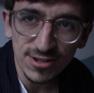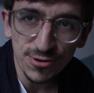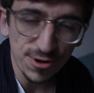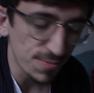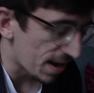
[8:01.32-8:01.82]

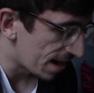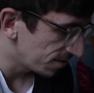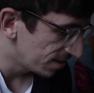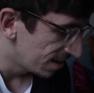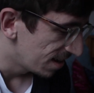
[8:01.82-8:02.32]
talk
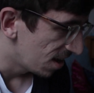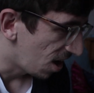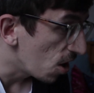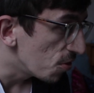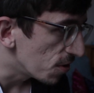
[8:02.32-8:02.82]
about
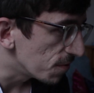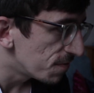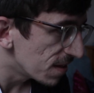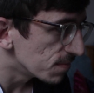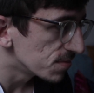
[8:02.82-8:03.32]
other
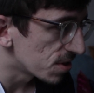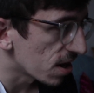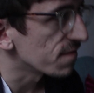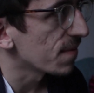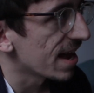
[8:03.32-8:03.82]
films that
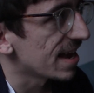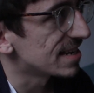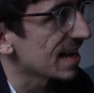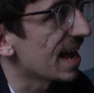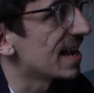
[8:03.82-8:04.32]
I've
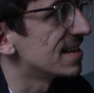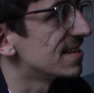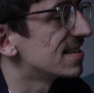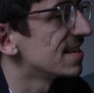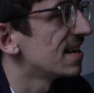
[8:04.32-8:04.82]
made
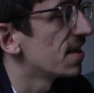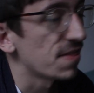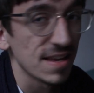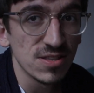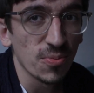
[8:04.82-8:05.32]
and
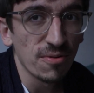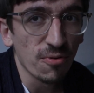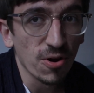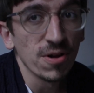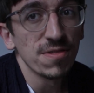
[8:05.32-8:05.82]
things that went
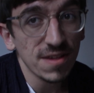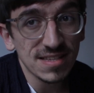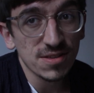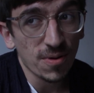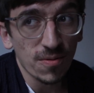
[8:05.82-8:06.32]
wrong,
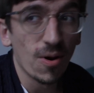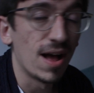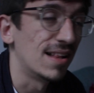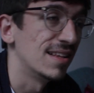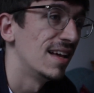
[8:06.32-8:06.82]
things that went
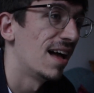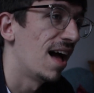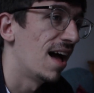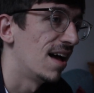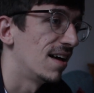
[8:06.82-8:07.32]
well,
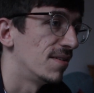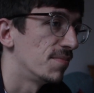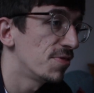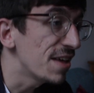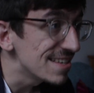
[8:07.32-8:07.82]

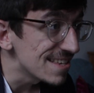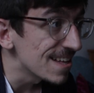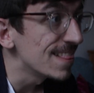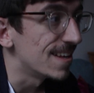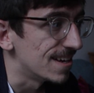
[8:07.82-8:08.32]
things
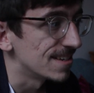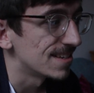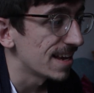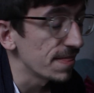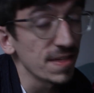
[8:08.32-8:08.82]
I
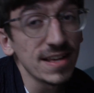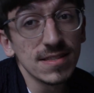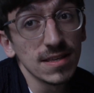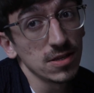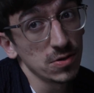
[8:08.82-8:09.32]
learnt, and
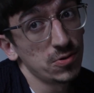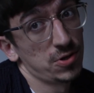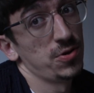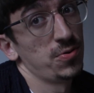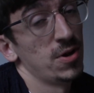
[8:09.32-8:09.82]
things that you
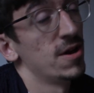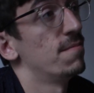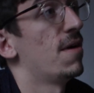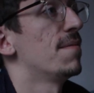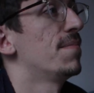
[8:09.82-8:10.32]
too
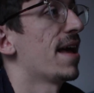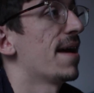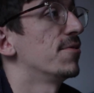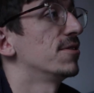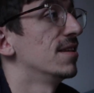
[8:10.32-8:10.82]
might be
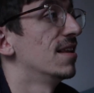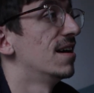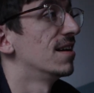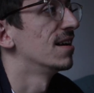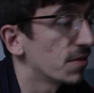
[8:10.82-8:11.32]
able to
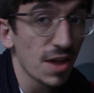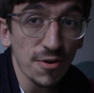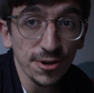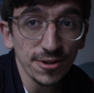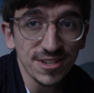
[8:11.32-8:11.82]
learn.
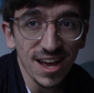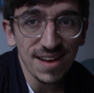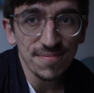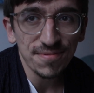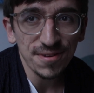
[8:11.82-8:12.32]
They're a good
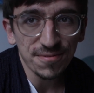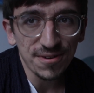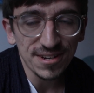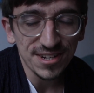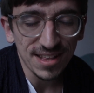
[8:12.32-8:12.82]
time. Feel
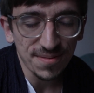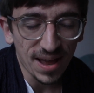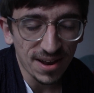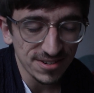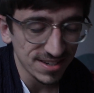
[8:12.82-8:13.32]
free to check them
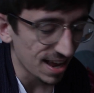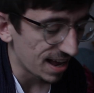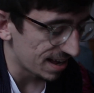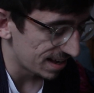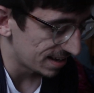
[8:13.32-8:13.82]
out.
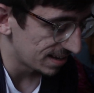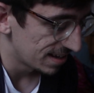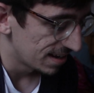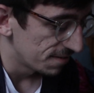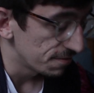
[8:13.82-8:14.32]

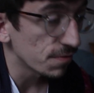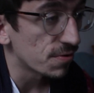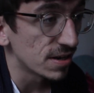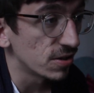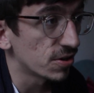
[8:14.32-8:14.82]
Feel
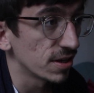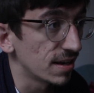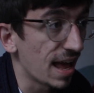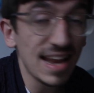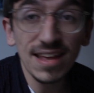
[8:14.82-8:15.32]
free to look
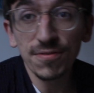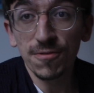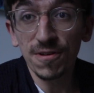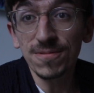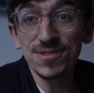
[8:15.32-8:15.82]
at any of
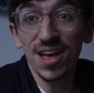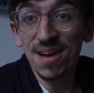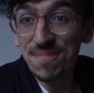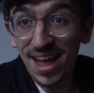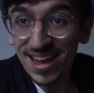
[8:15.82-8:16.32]
the films that
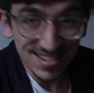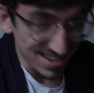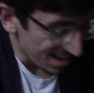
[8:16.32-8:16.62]
I made.